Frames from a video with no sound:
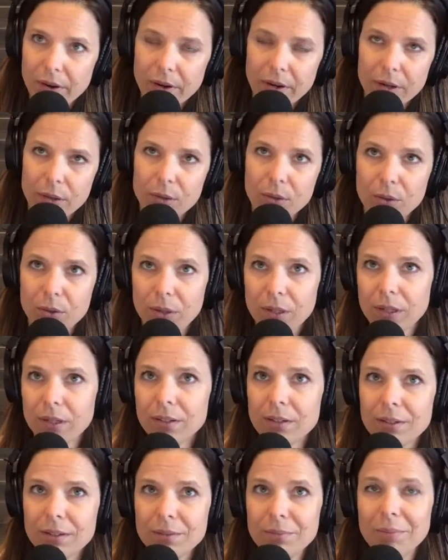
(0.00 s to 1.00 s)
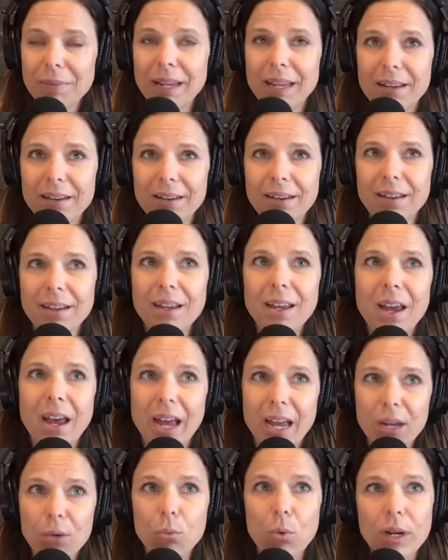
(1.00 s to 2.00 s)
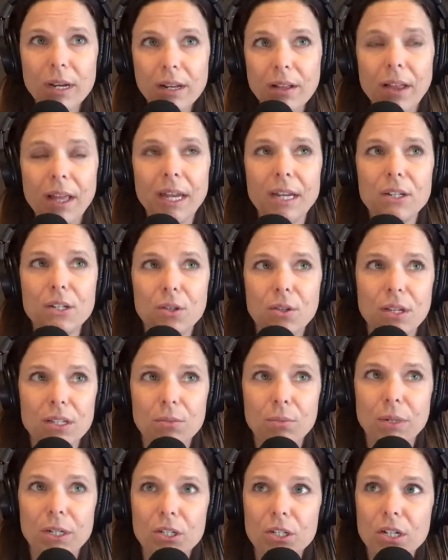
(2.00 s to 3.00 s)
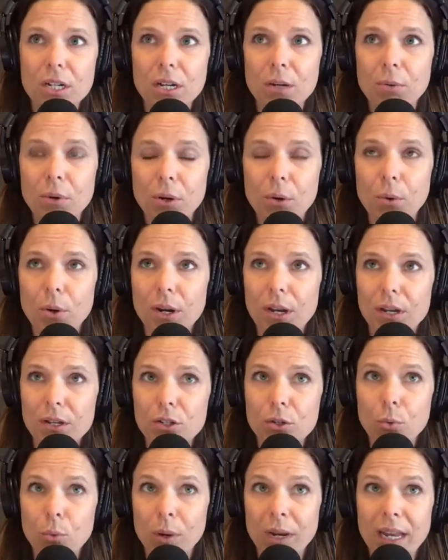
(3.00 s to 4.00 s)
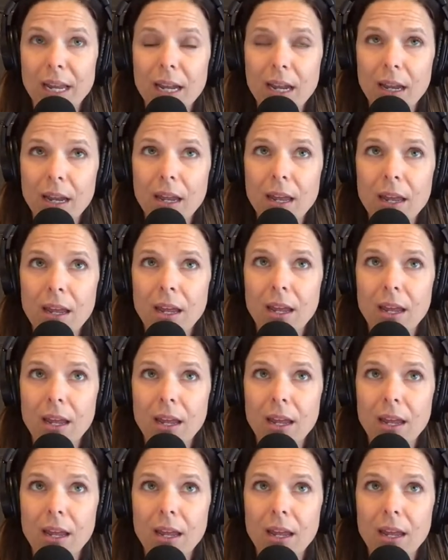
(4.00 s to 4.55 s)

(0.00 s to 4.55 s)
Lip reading: oh man, I had one client do this where she recorded 20